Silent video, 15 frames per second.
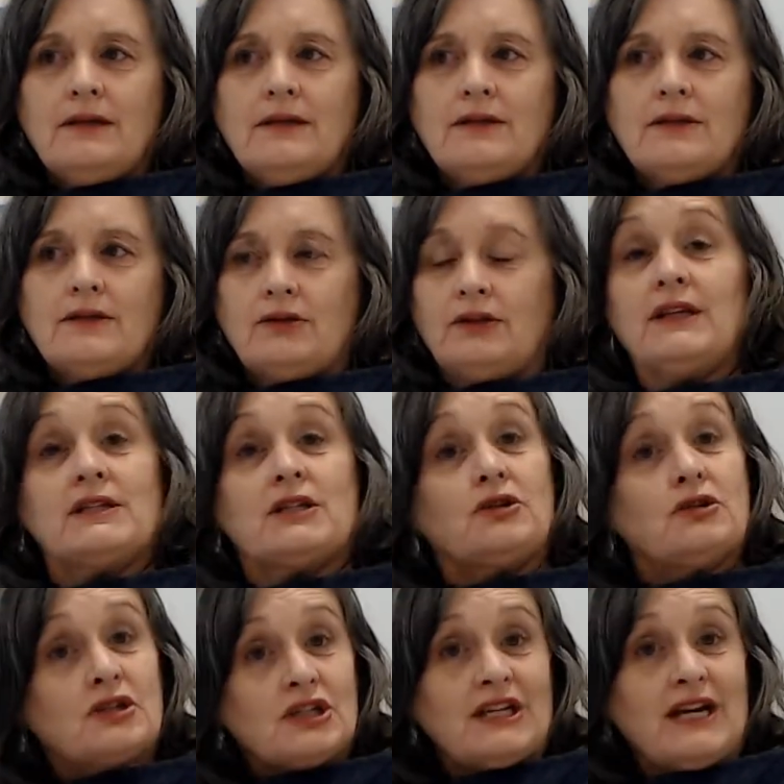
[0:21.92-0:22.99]
So that's a
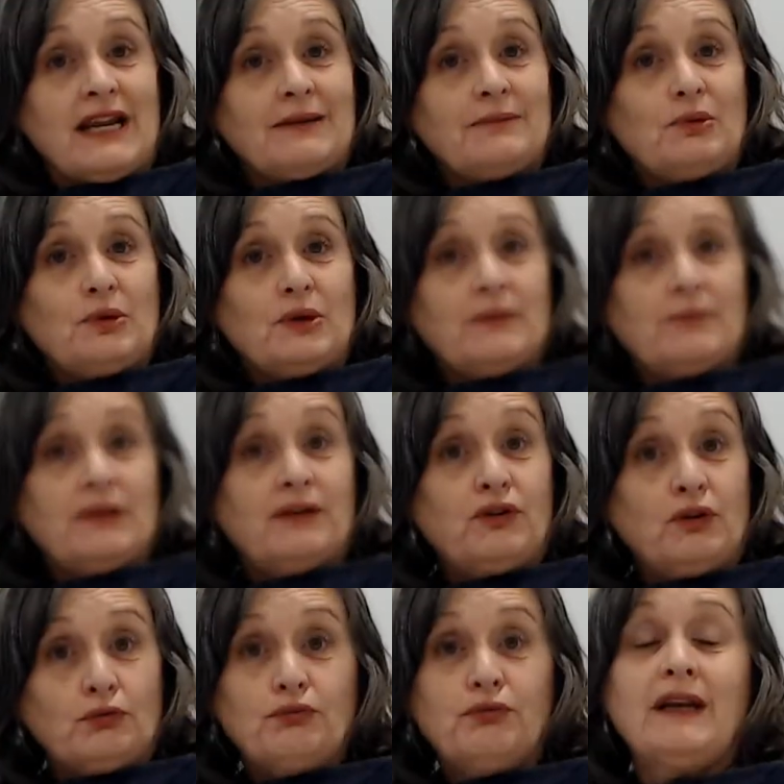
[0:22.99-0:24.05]
good starting point. But if
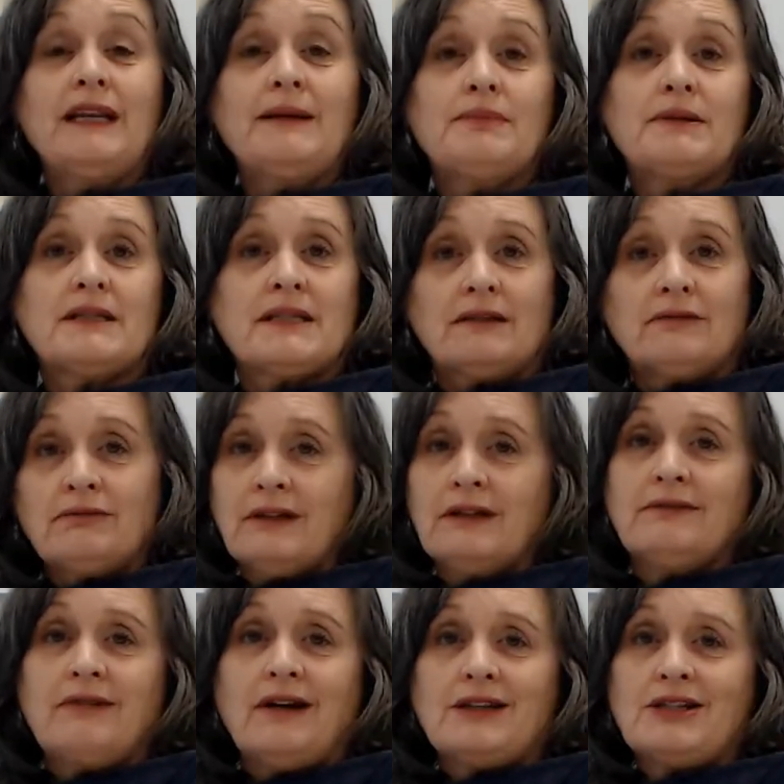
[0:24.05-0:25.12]
you're really busy, really
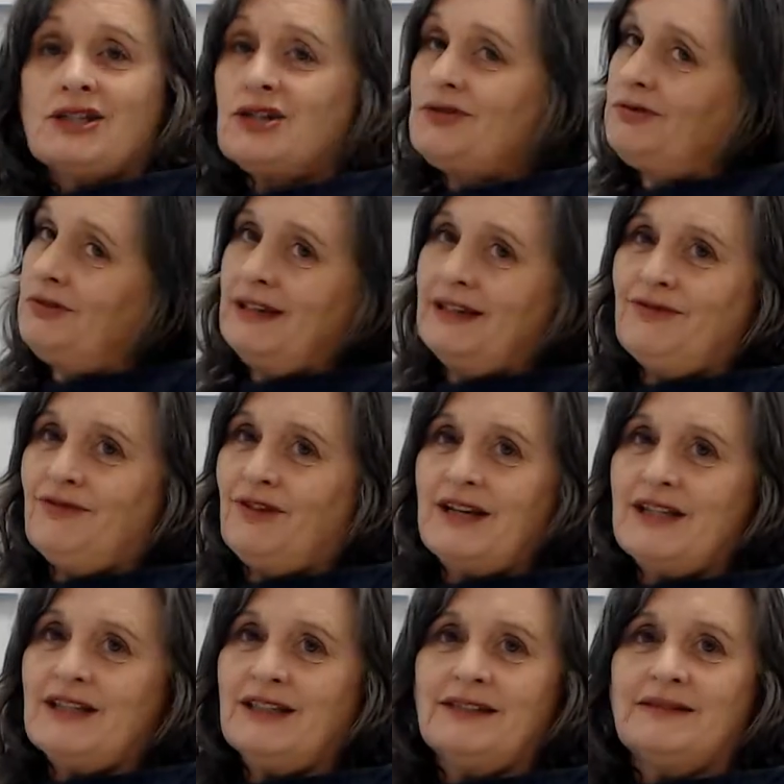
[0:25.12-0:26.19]
rushed, really
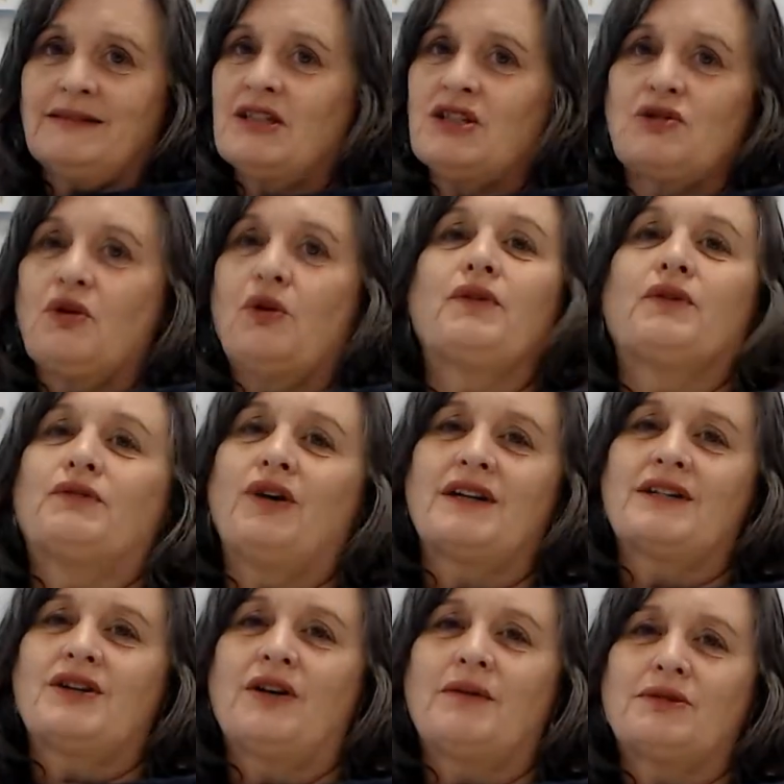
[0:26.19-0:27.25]
frantic, it's not the right
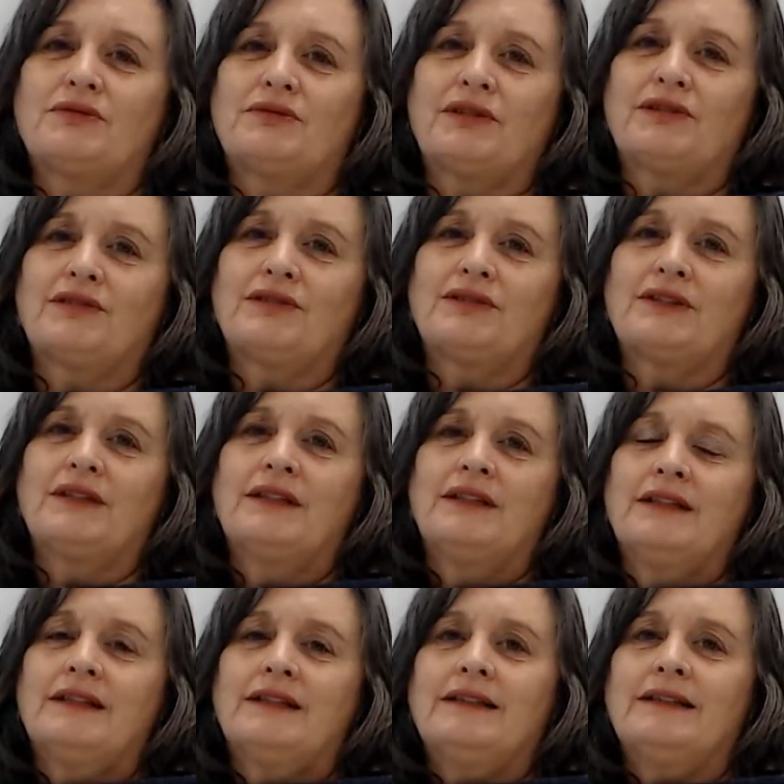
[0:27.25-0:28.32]
time to recruit.
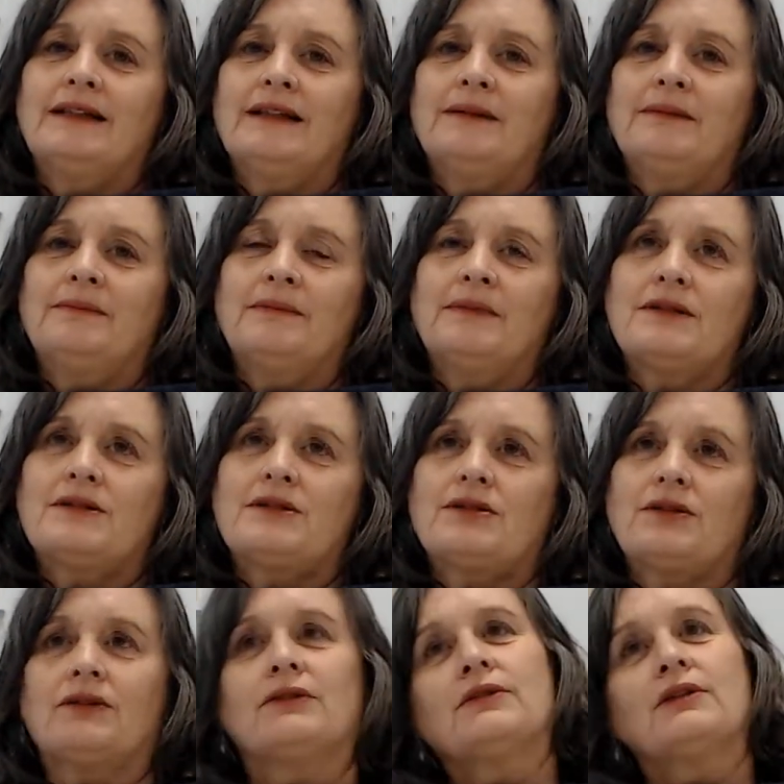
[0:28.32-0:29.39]

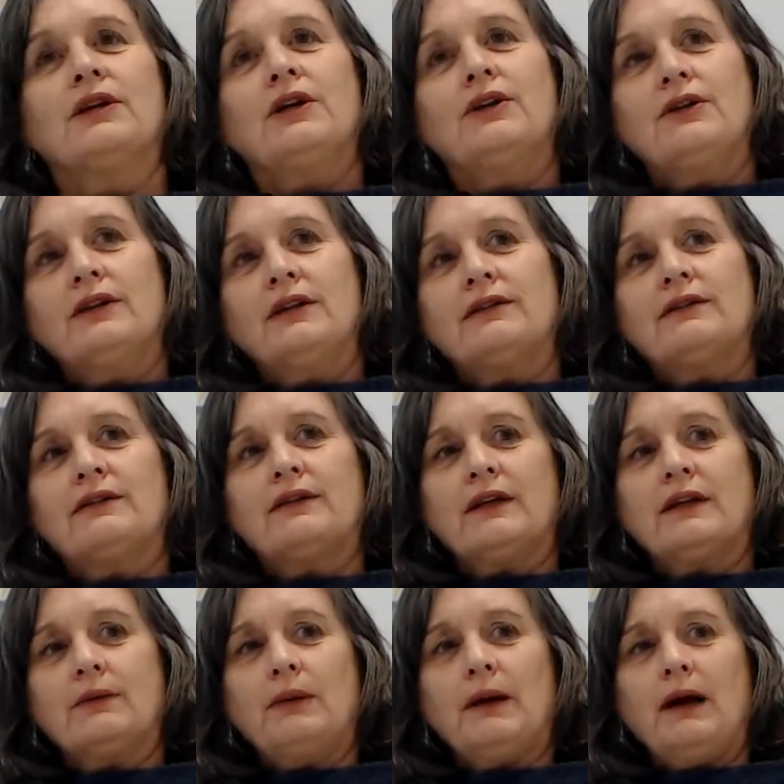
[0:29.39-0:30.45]
So you need to think
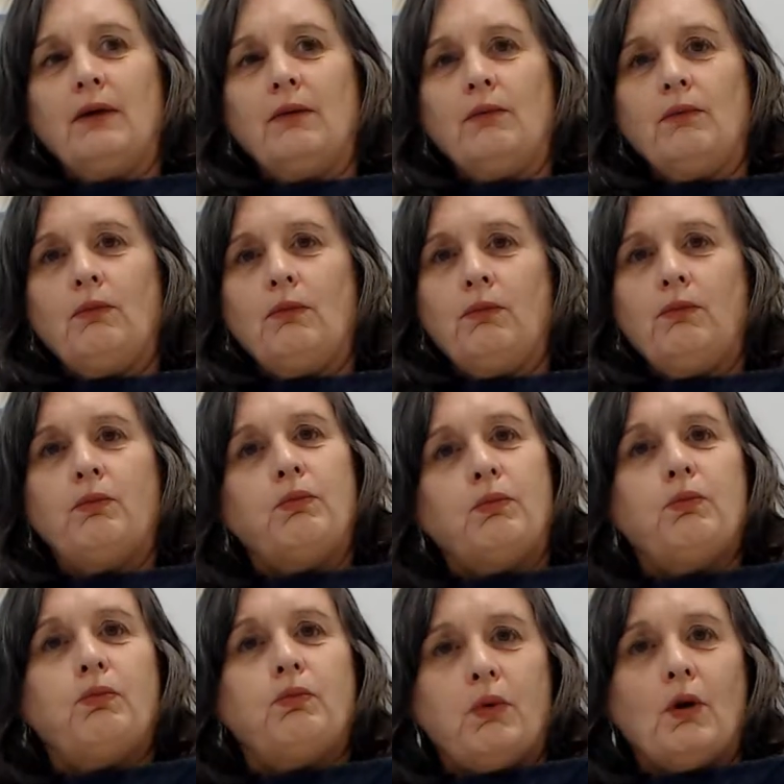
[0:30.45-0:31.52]
about
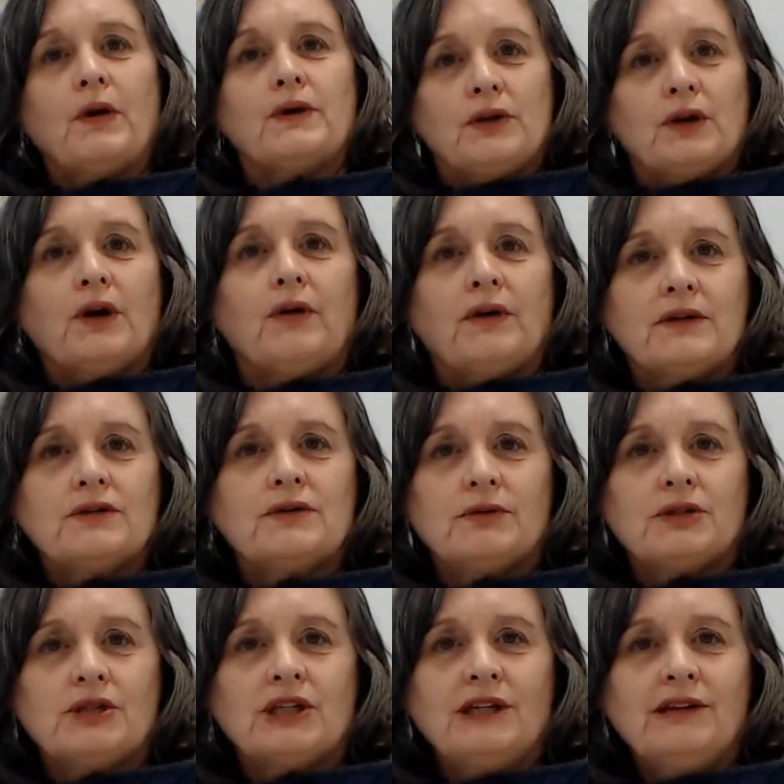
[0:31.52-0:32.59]
what you're going to
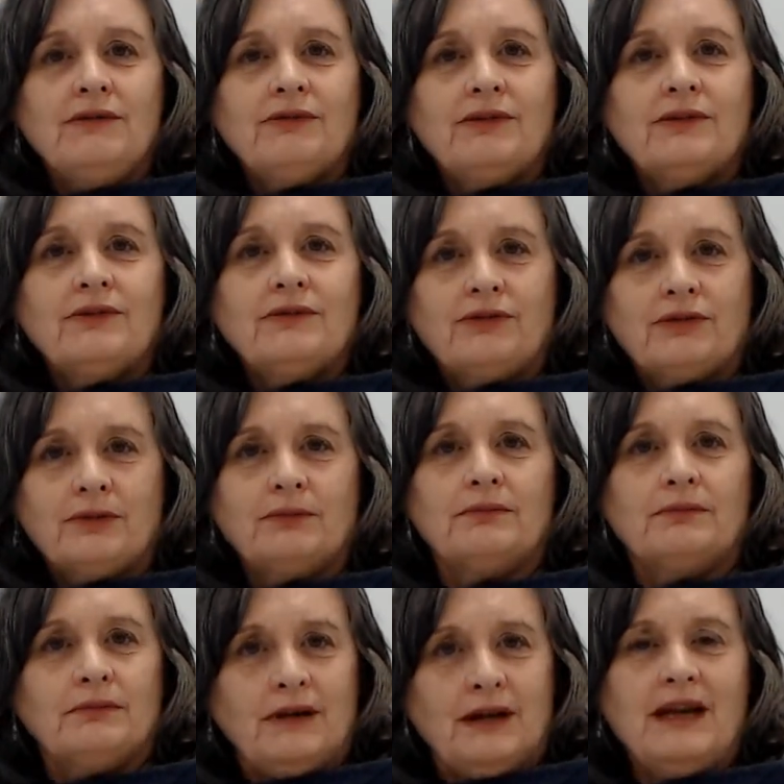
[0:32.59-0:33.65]
achieve
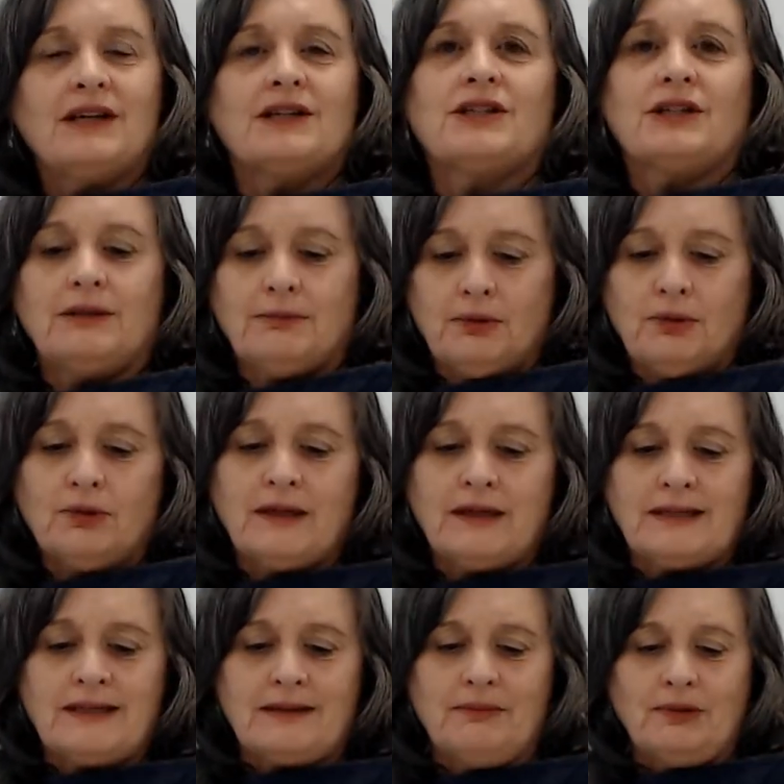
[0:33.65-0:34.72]
from actually employing
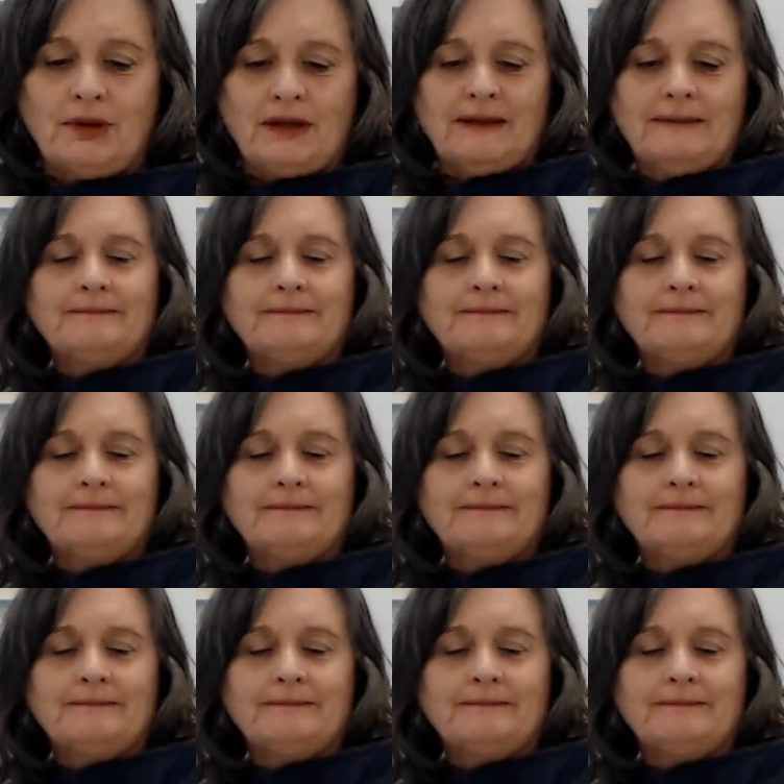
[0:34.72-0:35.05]
somebody.